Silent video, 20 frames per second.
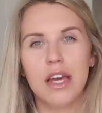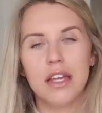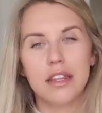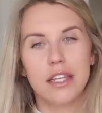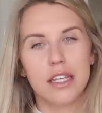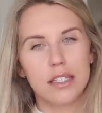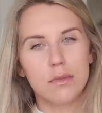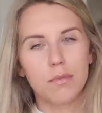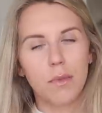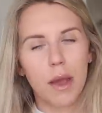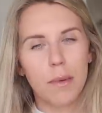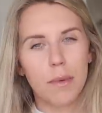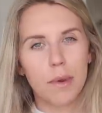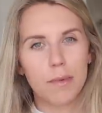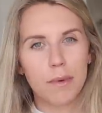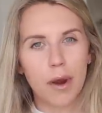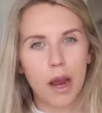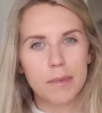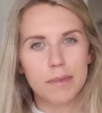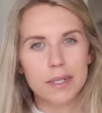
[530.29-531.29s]
this might be a
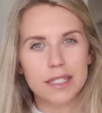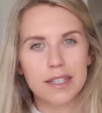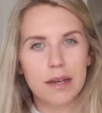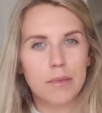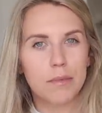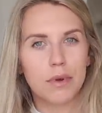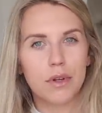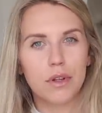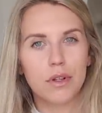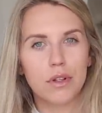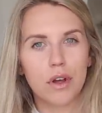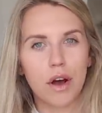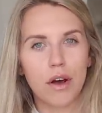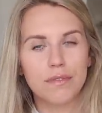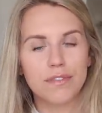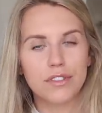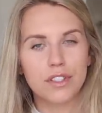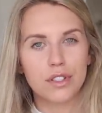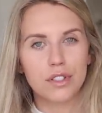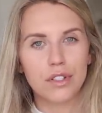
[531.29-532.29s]
prime example
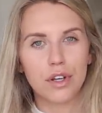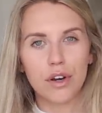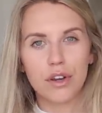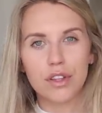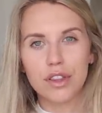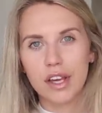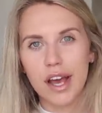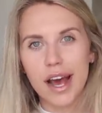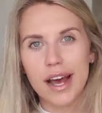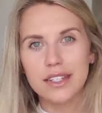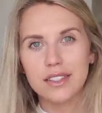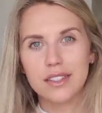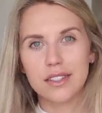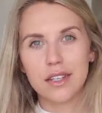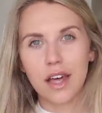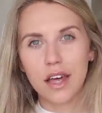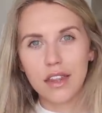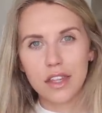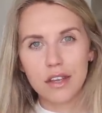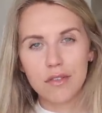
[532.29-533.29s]
of stock that has
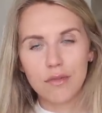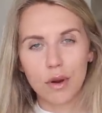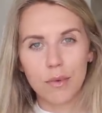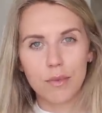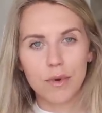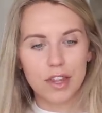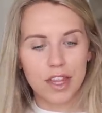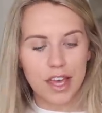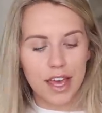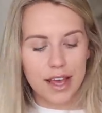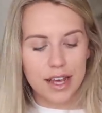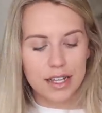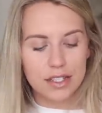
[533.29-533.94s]
nothing wrong with it